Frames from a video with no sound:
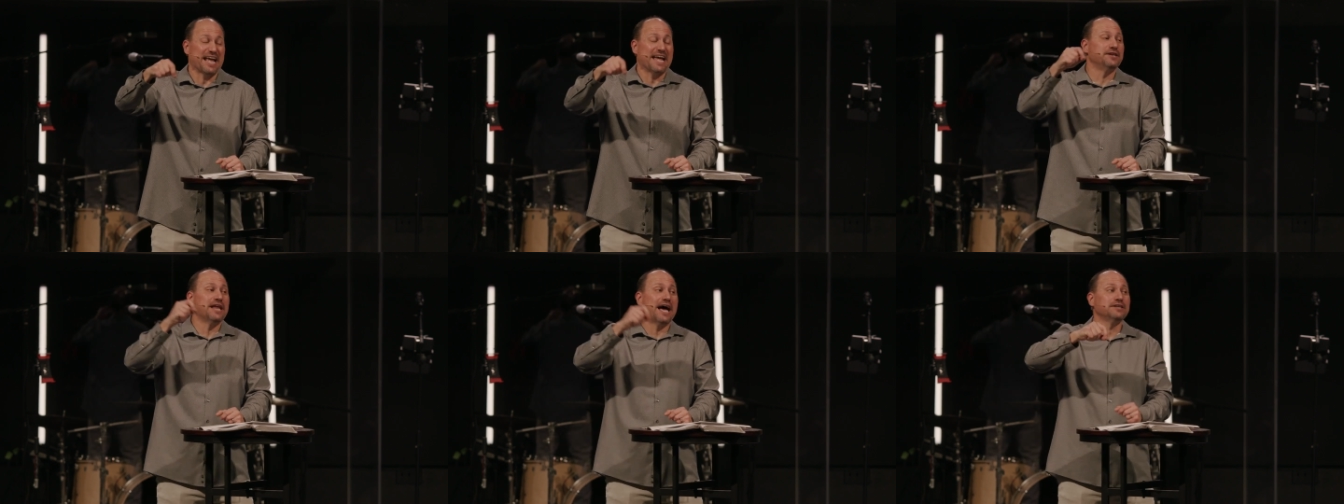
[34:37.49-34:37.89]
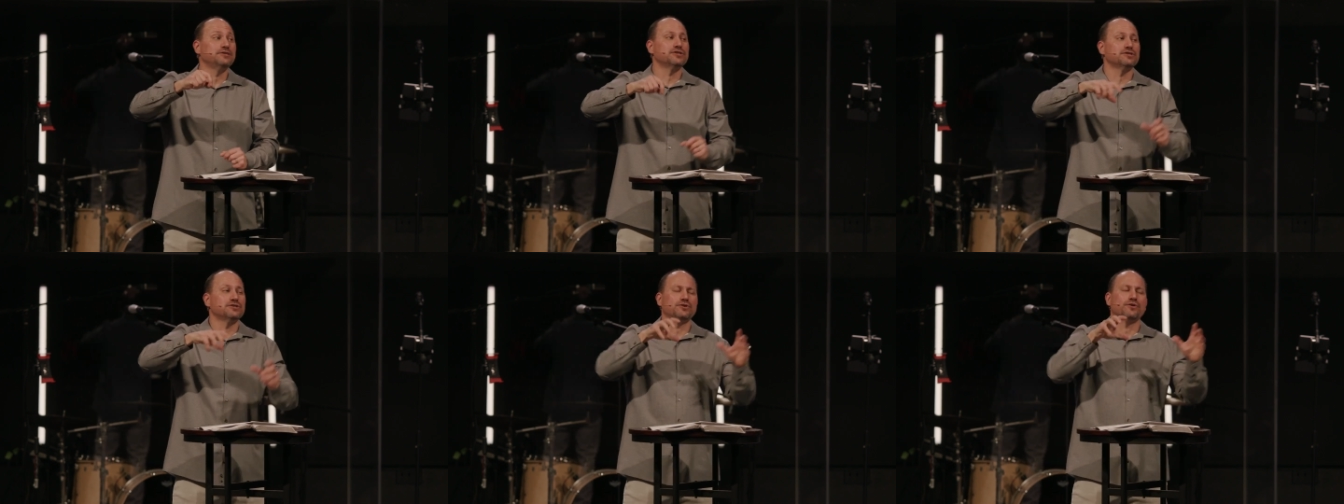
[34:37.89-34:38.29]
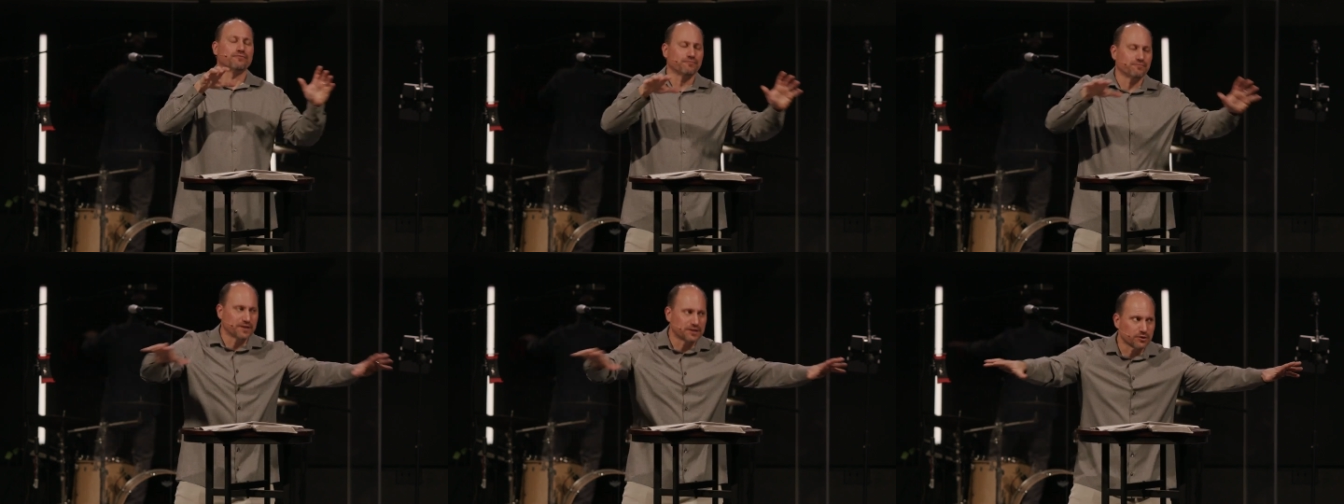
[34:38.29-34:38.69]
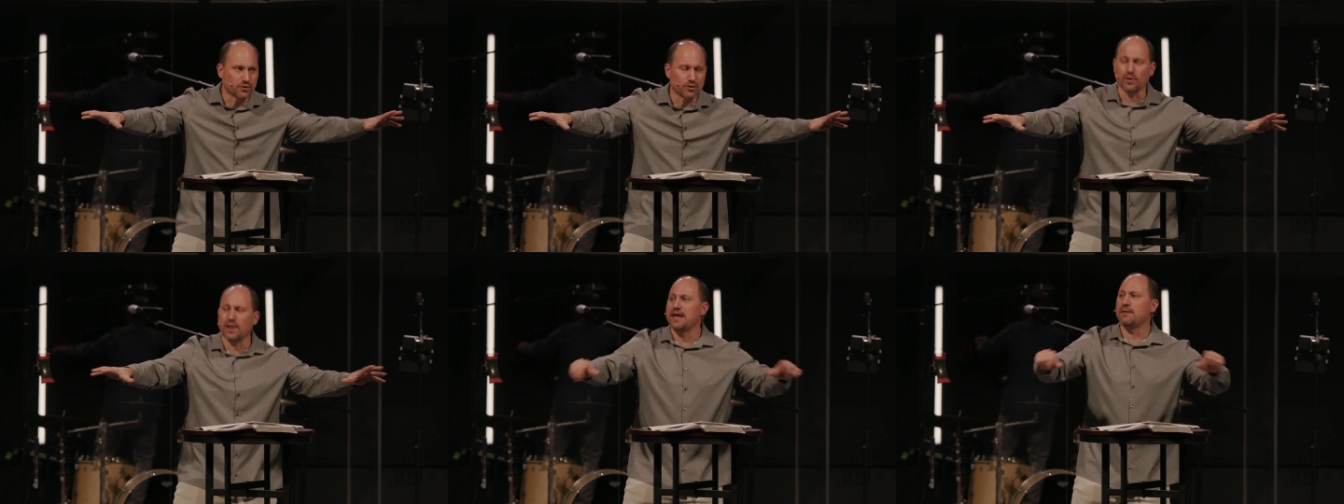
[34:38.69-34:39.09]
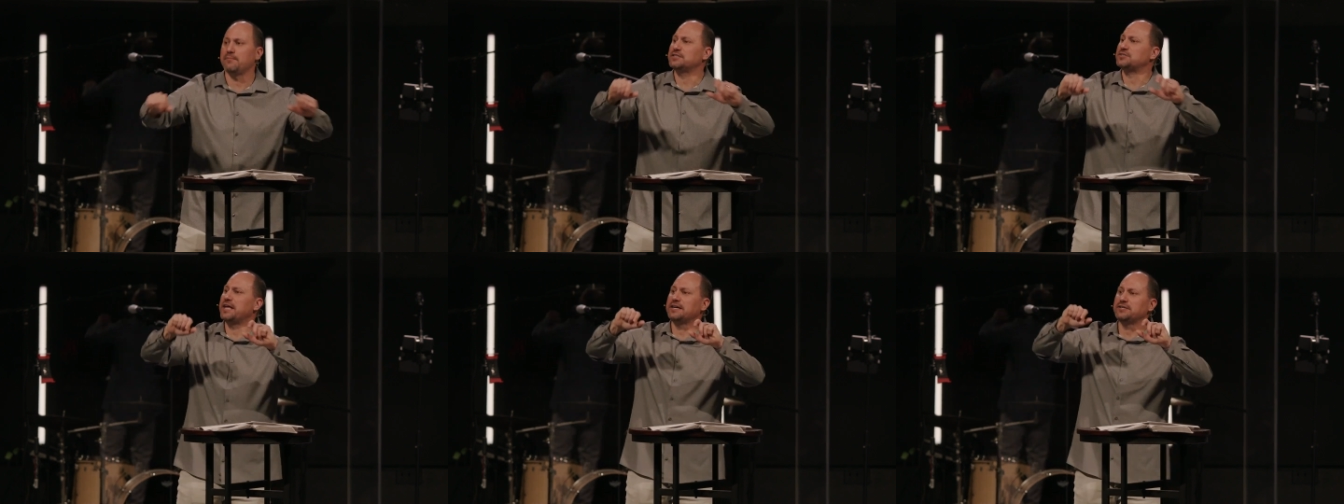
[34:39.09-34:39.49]
and not just your physical
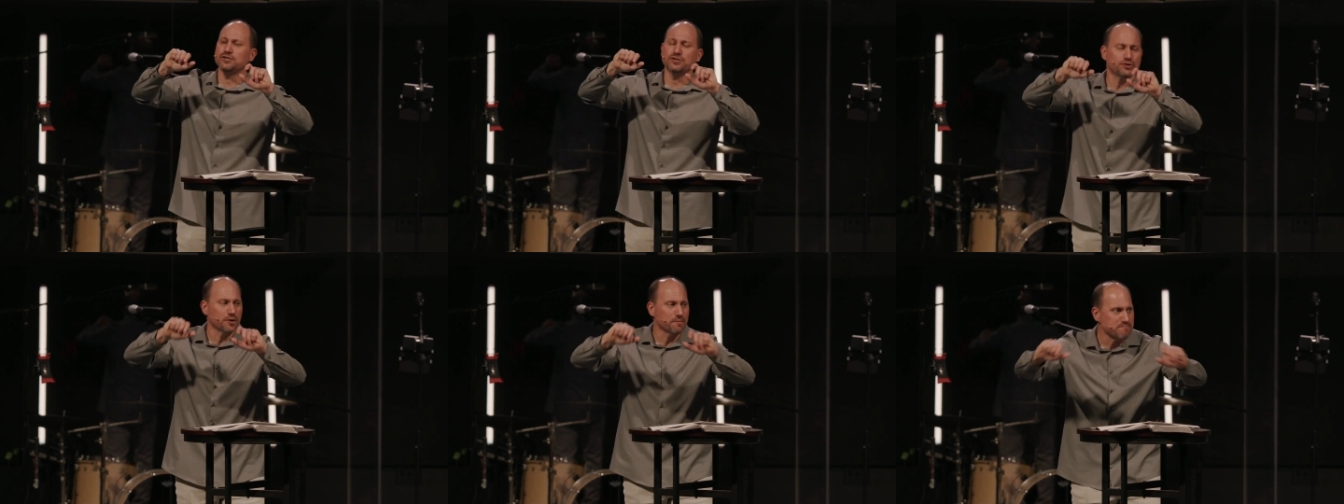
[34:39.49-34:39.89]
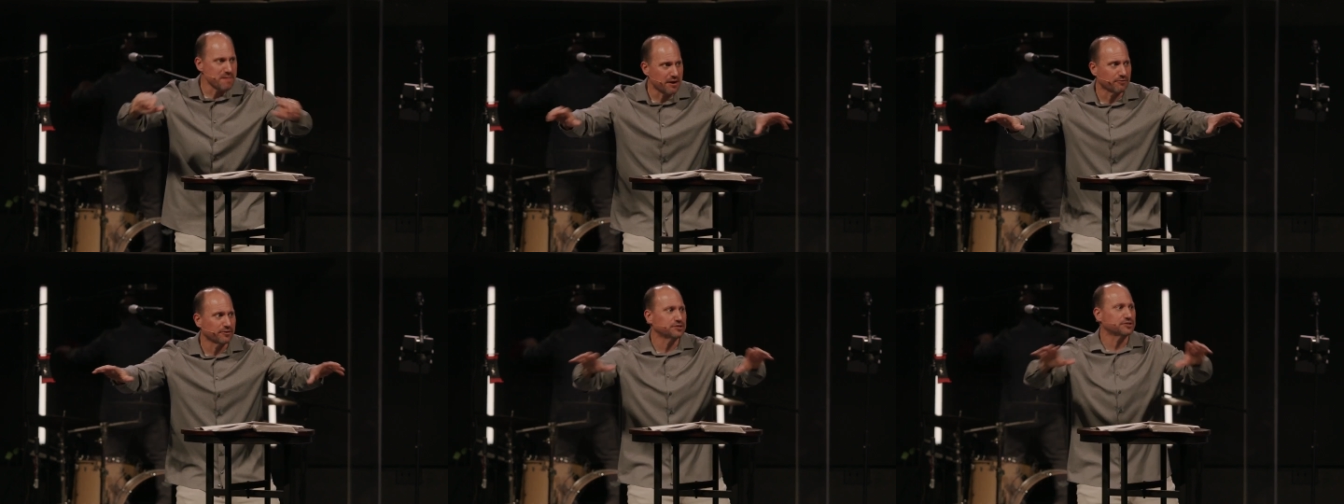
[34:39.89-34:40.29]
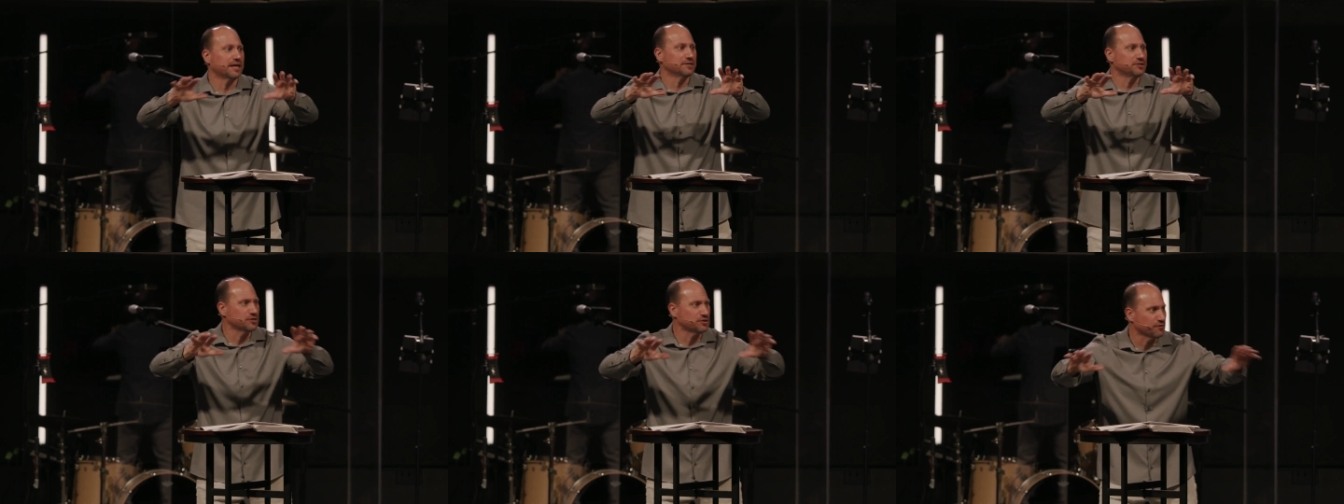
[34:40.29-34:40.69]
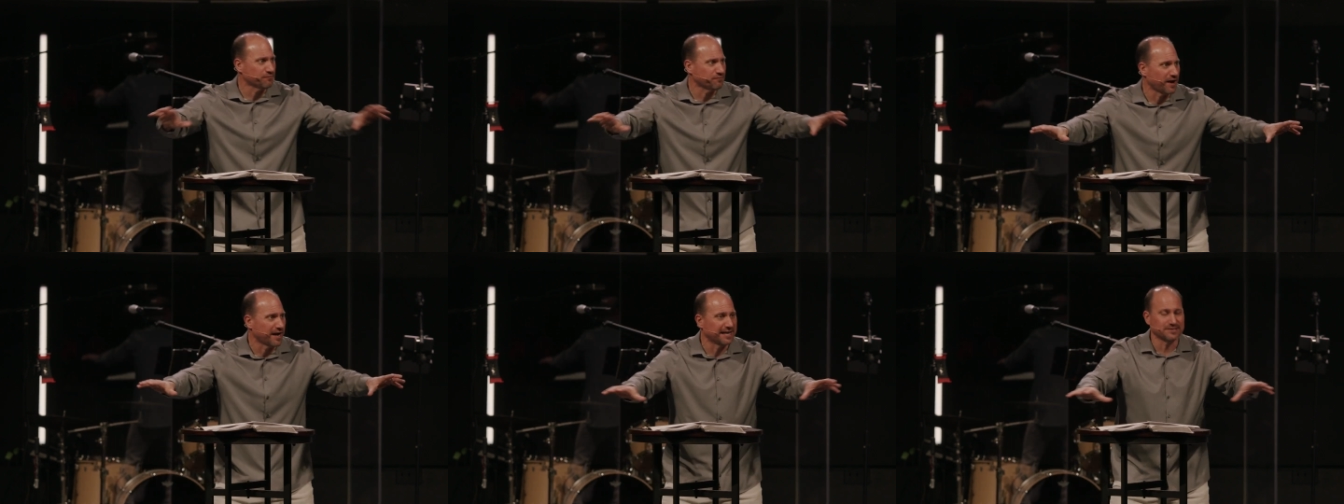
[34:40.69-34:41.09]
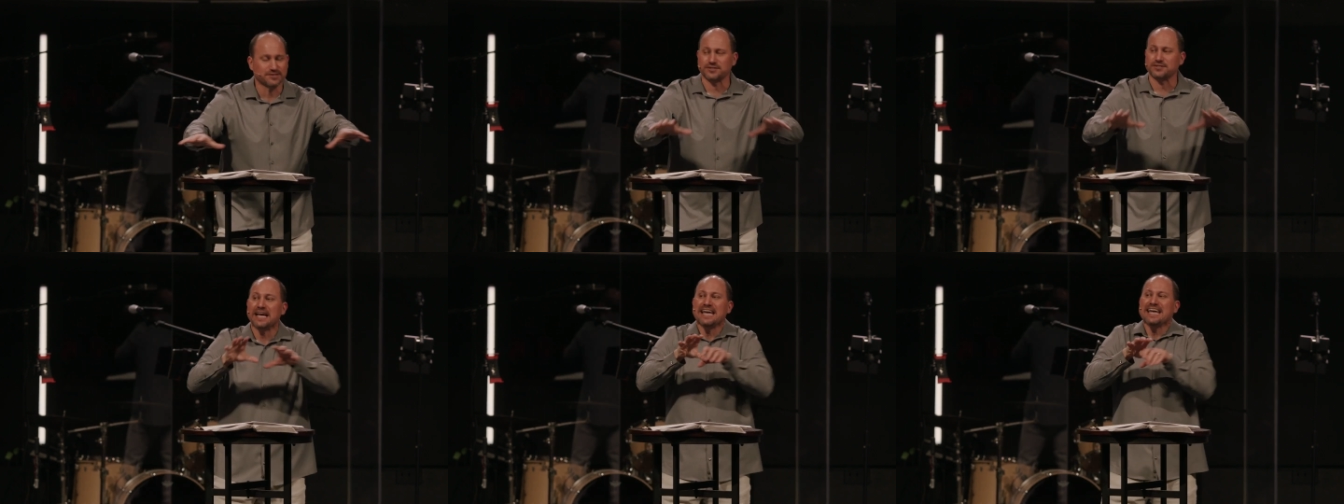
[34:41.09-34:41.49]
ailments, not just your marriage, not just your finances.